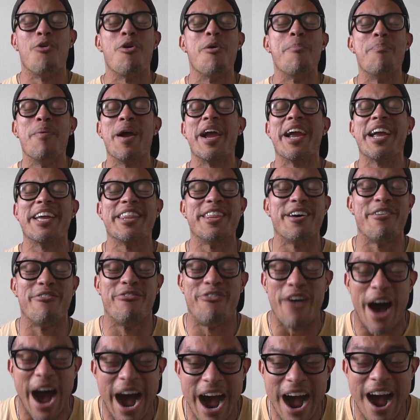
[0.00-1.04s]
We're bringing the
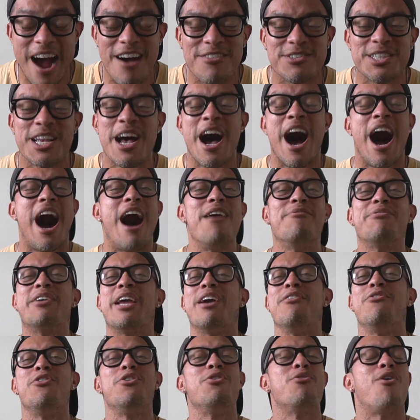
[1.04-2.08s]
vibes. I'm
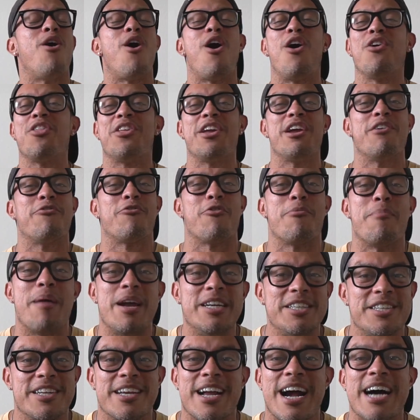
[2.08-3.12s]
giving you all the
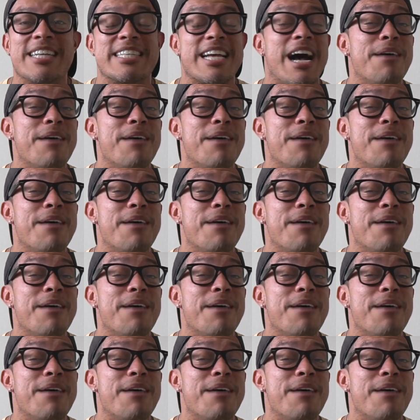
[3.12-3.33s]
information, guys.